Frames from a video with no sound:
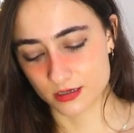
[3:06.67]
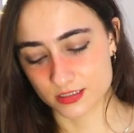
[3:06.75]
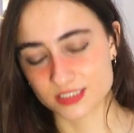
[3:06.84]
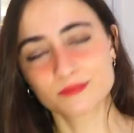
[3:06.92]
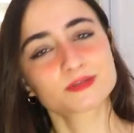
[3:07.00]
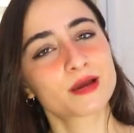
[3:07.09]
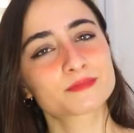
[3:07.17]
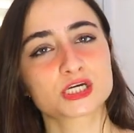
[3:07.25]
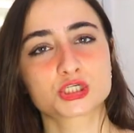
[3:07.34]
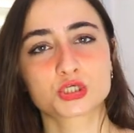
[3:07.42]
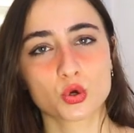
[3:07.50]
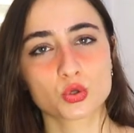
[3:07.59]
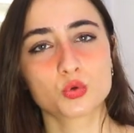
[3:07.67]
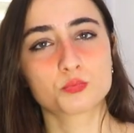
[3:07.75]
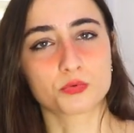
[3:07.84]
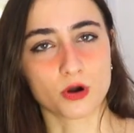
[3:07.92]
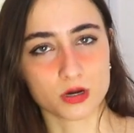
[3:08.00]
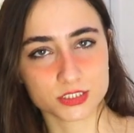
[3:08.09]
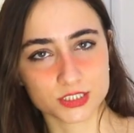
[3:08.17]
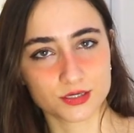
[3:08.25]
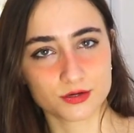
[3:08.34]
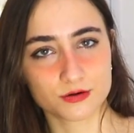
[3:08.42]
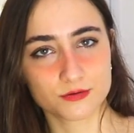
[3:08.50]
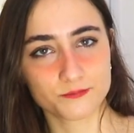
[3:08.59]
Sometimes I show you bras
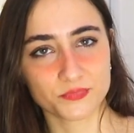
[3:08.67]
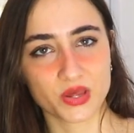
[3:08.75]
here.